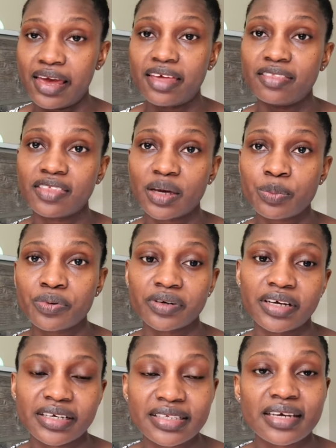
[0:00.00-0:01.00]
And that
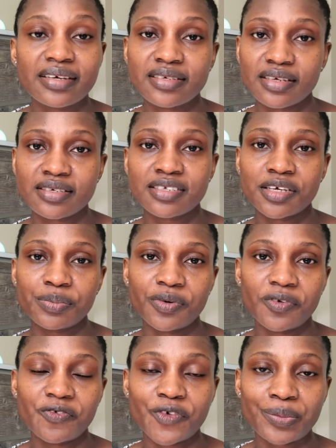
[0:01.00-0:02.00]
product is a
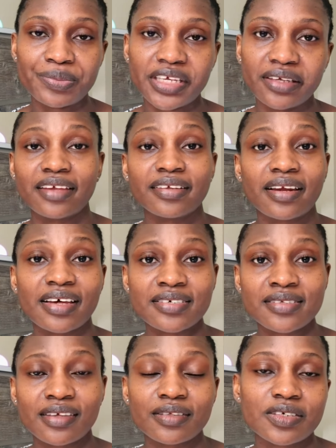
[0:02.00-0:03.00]
staple for me. And the
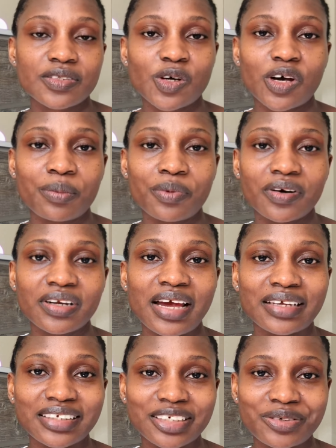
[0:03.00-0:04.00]
last thing to talk about
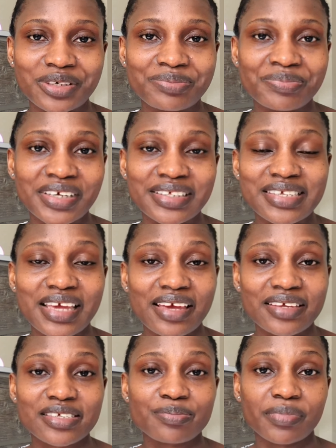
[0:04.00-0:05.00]
under treatment
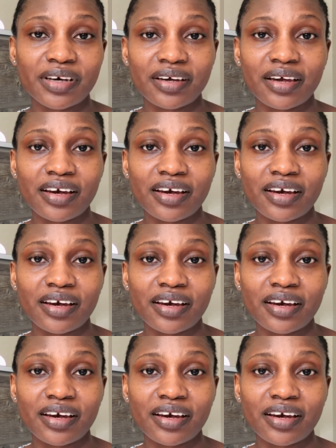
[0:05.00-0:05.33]
is my